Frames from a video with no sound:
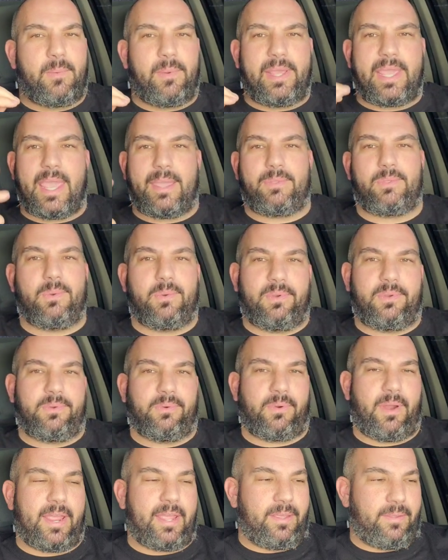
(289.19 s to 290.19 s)
We came through a
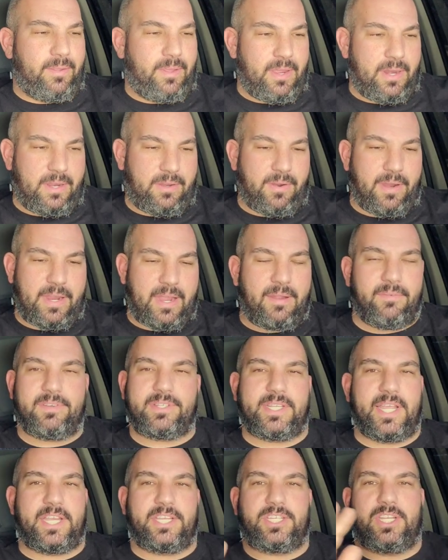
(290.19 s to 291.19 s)
great
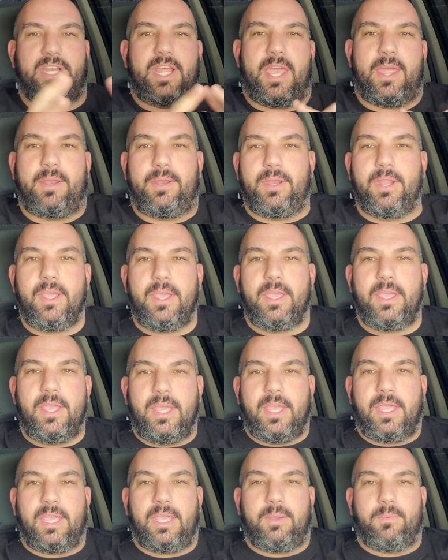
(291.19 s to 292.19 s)
conversation, and
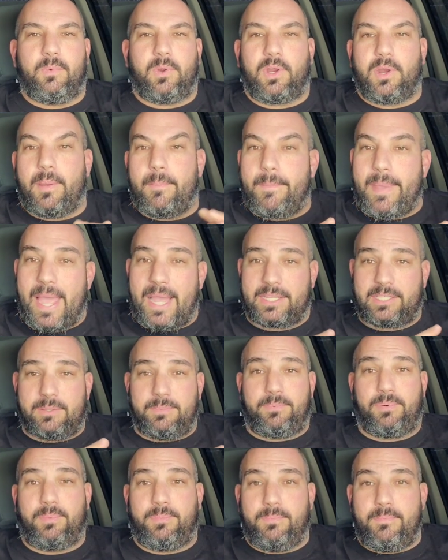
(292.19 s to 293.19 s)
we're going to max
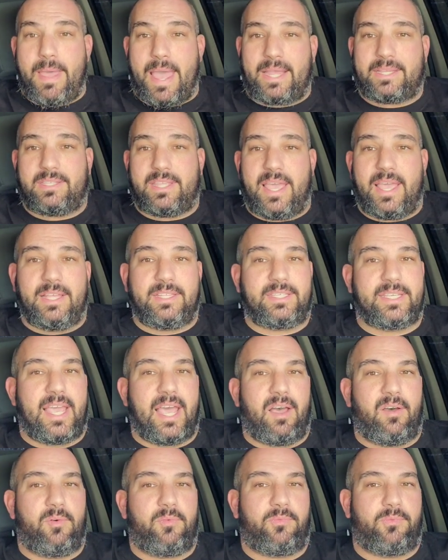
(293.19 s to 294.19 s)
the heads
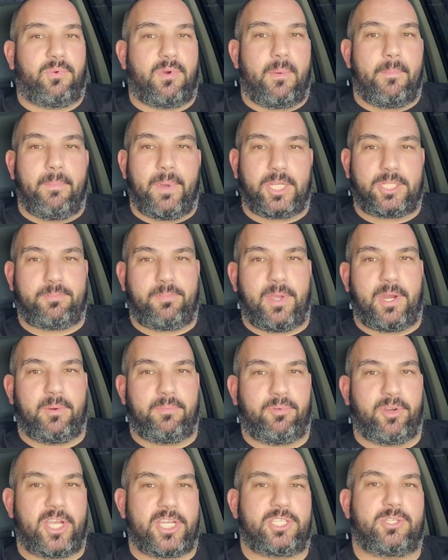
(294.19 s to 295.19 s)
out for a much better
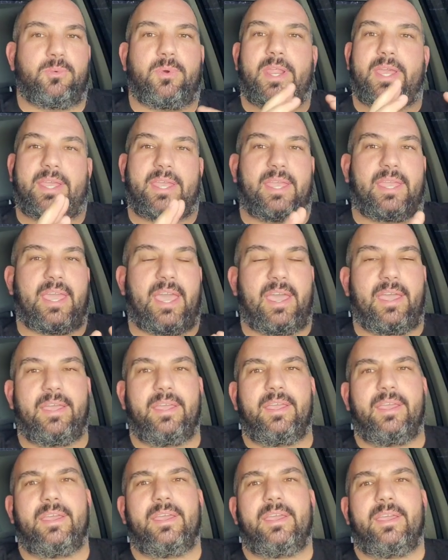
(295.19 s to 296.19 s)
price than what I can get
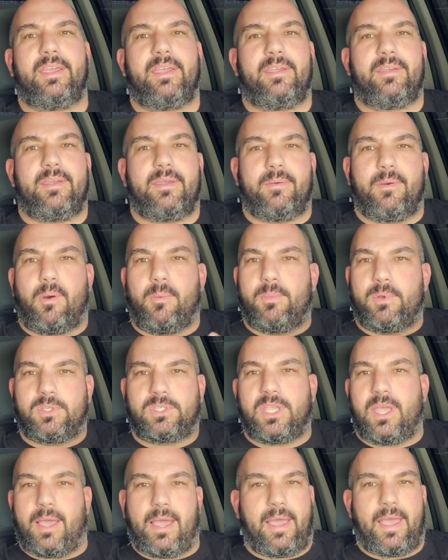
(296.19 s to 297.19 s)

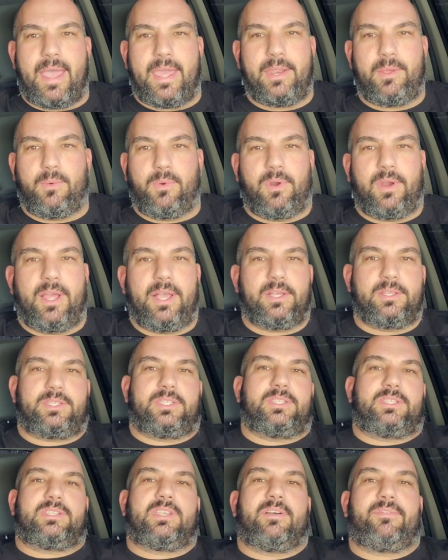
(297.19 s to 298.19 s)
almost anywhere else
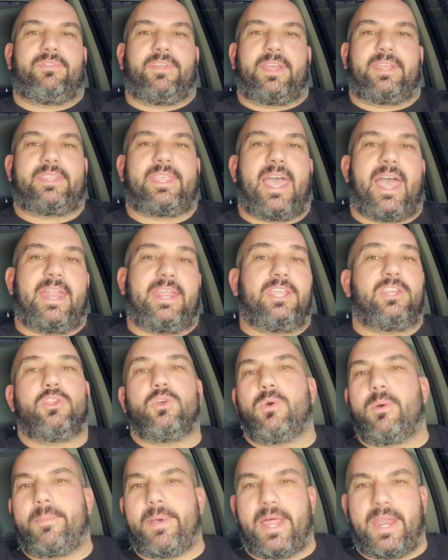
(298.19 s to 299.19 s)
and stuff like that. He
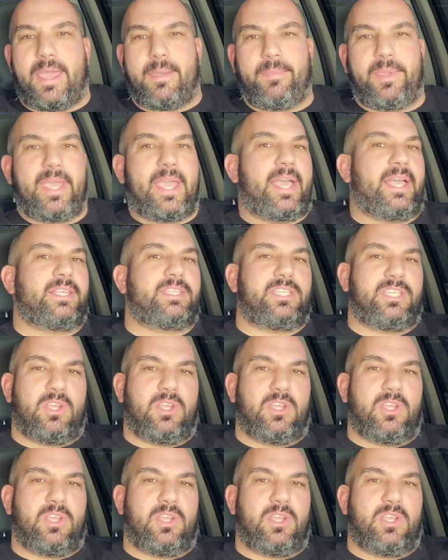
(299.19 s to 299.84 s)
knew about Hemi heads.